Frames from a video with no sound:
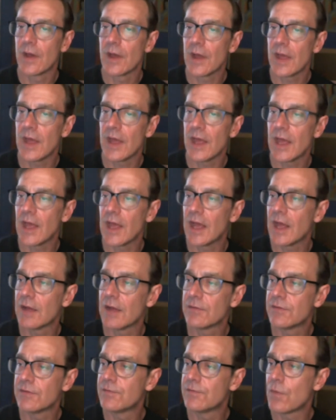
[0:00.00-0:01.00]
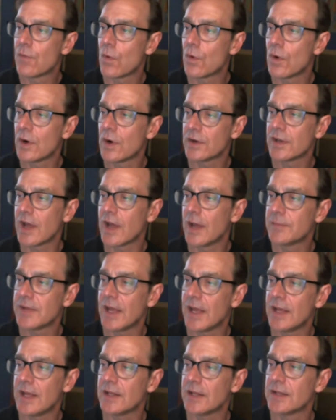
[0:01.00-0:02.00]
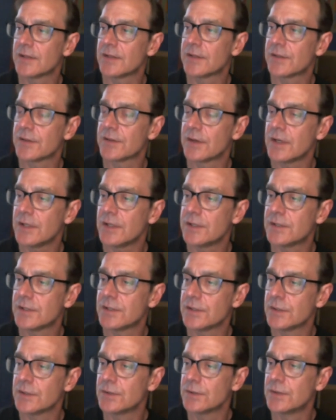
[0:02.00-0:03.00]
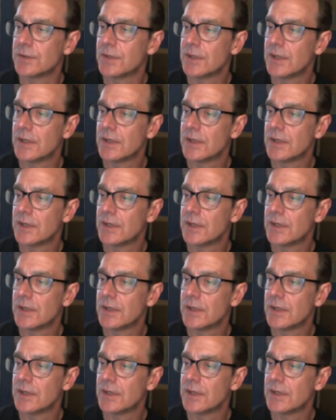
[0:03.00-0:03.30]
And 4 times 8 is 32.